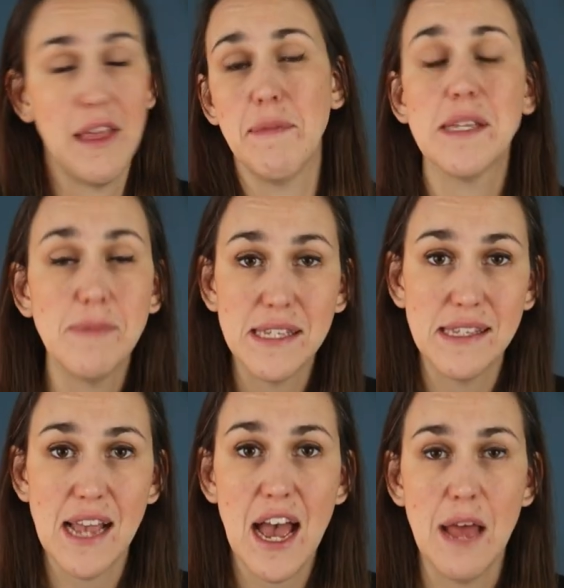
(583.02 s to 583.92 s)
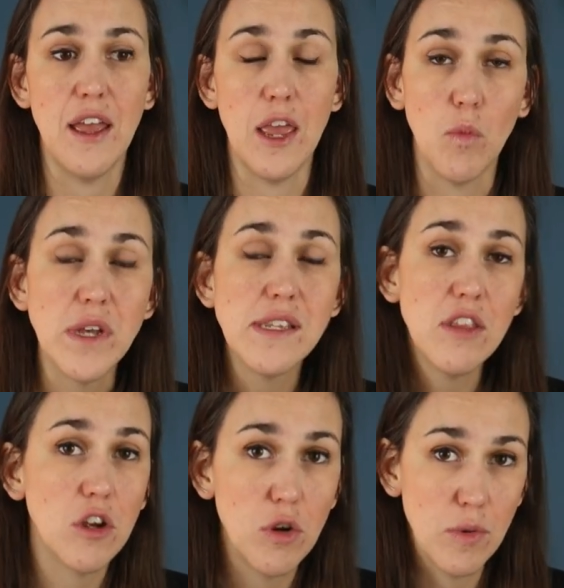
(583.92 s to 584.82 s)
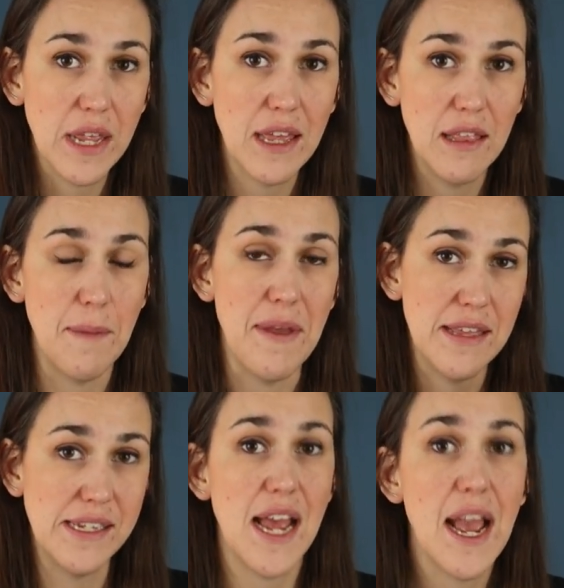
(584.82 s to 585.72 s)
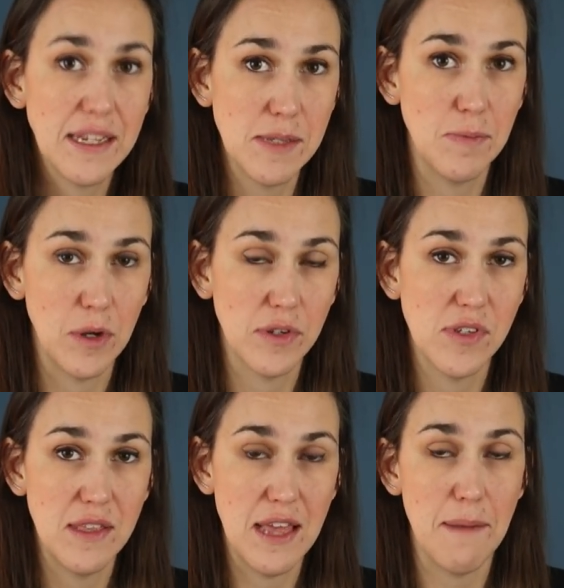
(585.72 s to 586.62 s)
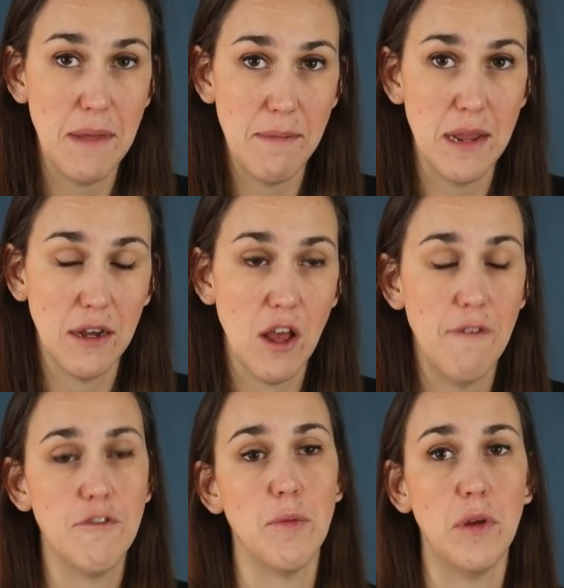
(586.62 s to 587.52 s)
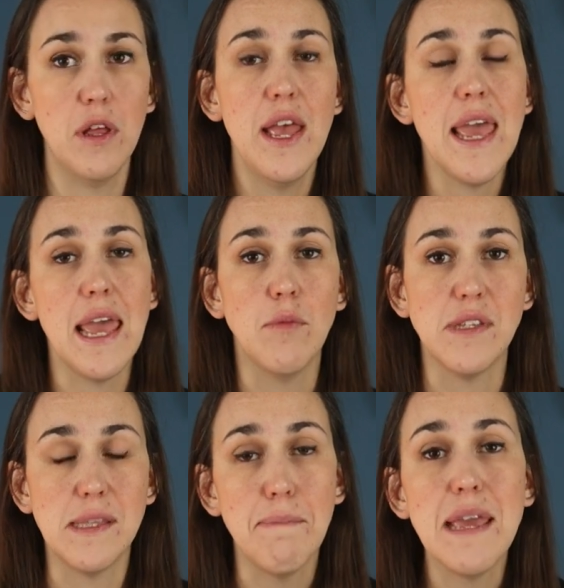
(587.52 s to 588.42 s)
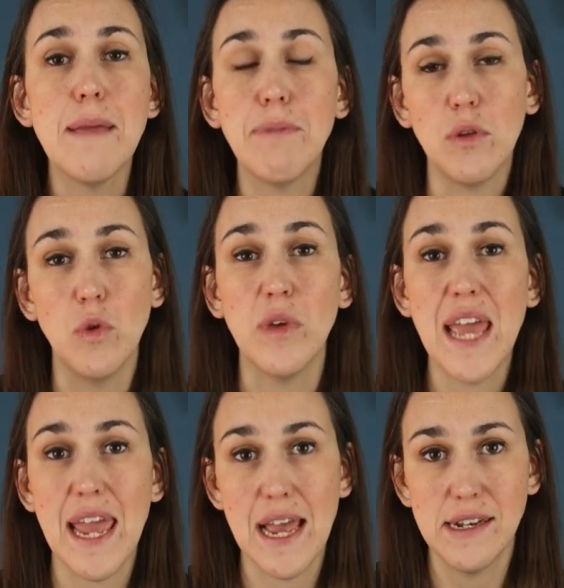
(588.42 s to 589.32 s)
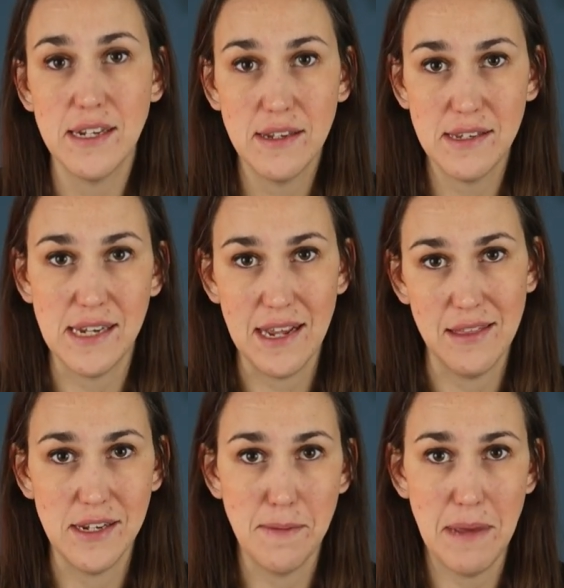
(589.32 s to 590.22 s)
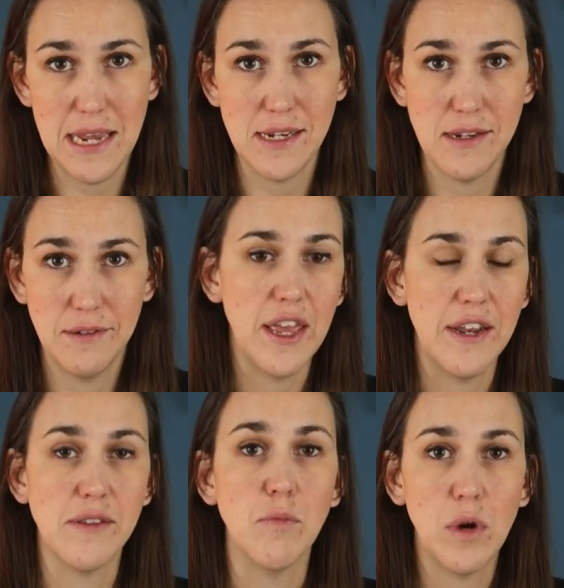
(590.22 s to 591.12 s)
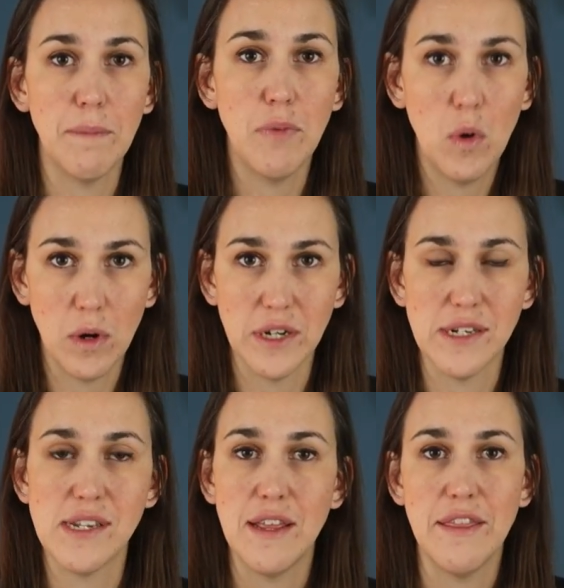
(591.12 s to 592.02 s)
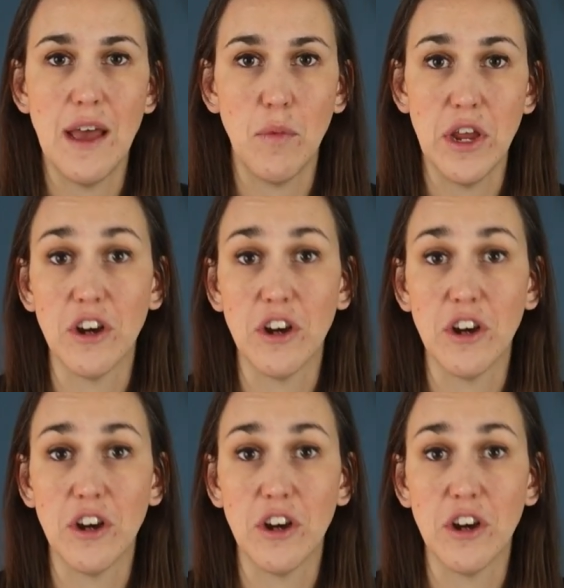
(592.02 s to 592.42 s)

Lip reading: makes me sad. It wasn't the curriculum and the textbooks that made me uncomfortable. It was the people who can't stand the debate. It is more important that we are